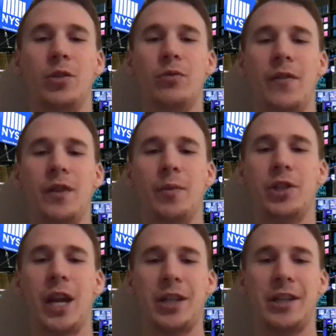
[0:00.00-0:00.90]
revenue
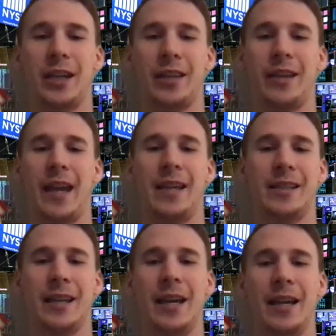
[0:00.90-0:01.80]
projections like
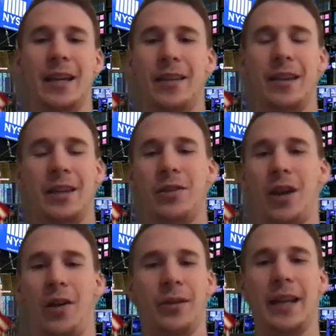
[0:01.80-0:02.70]
this, you
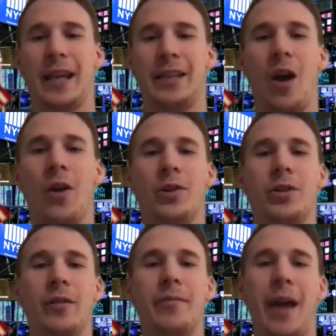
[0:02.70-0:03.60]
know, it's hard
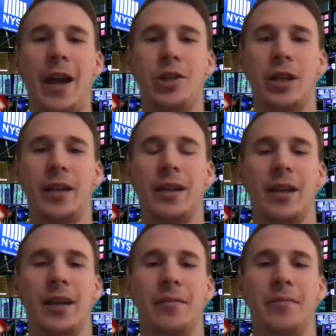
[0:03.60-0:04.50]
to imagine
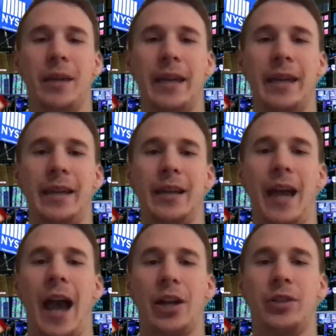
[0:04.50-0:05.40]
me
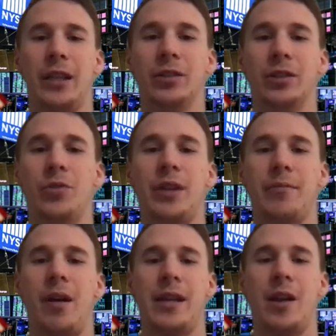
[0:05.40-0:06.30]
actually losing
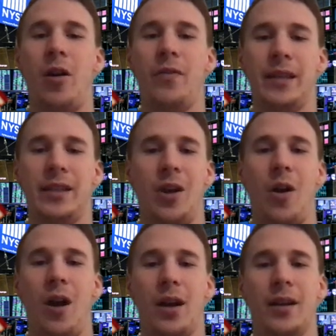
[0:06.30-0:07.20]
money on this
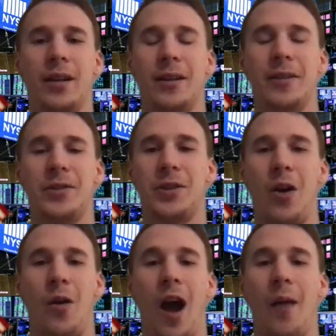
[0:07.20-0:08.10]
stock.
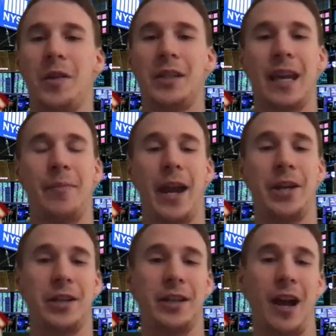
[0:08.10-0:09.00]
So I'm going to stay
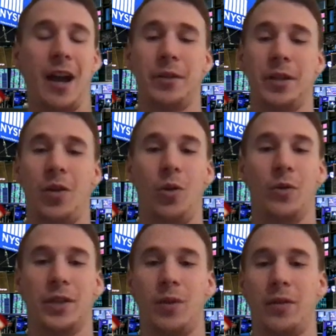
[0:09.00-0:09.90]
patient. I'm going to hold
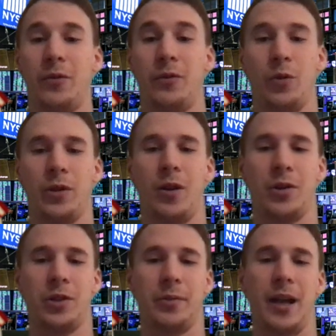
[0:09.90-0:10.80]
this one for the long
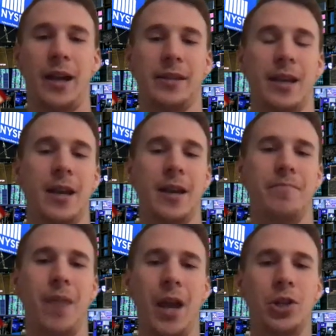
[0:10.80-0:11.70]
term, guys.
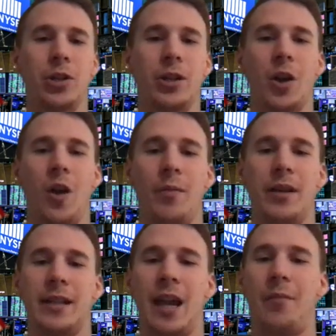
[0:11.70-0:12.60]
Make sure to
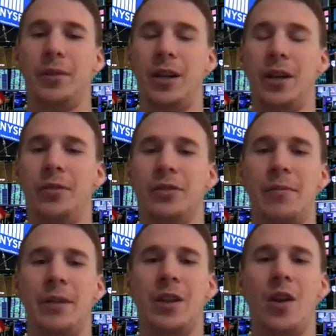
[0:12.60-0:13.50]
comment down below.
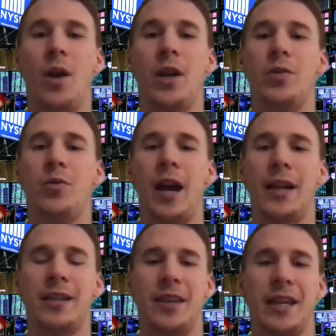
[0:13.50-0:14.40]
Let me know what you
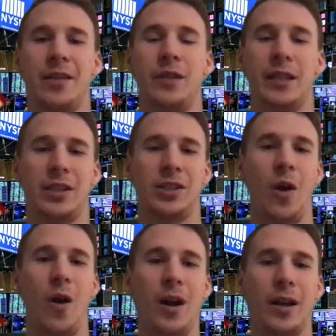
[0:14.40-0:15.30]
guys think of this
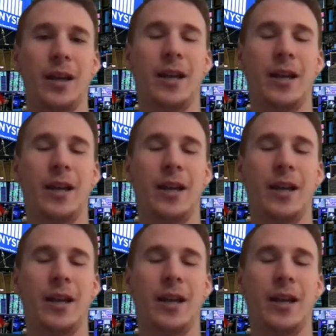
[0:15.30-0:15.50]
stock.